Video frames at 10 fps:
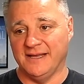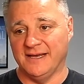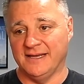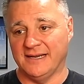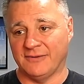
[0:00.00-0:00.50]

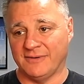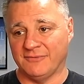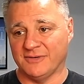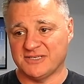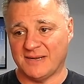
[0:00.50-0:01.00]
and I
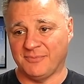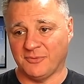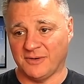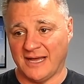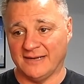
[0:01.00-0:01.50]
read Rich Dad
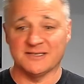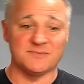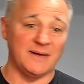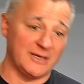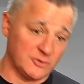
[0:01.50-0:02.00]
Poor Dad
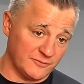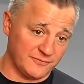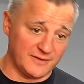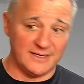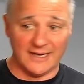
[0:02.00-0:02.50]
because my
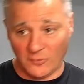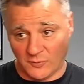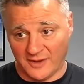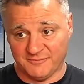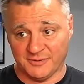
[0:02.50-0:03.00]
girlfriend, now wife,